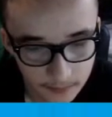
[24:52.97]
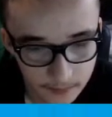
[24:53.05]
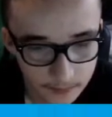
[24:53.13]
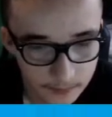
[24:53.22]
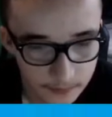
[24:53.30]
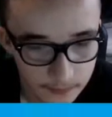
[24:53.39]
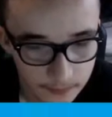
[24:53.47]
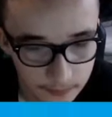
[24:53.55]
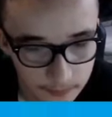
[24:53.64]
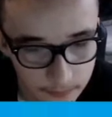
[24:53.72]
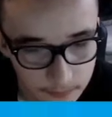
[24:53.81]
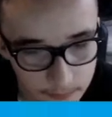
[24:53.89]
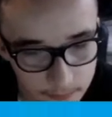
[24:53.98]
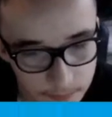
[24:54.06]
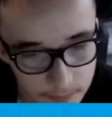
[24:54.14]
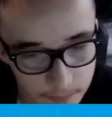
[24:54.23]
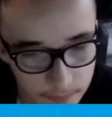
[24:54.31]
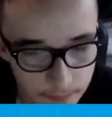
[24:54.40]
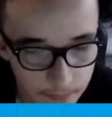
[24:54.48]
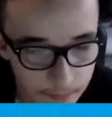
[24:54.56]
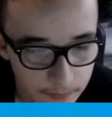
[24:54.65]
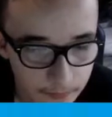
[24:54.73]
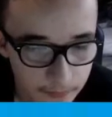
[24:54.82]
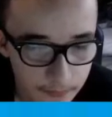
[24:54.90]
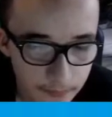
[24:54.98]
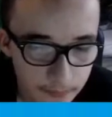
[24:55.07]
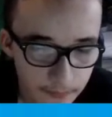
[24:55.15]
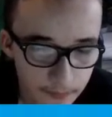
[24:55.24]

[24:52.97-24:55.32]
(no one is talking)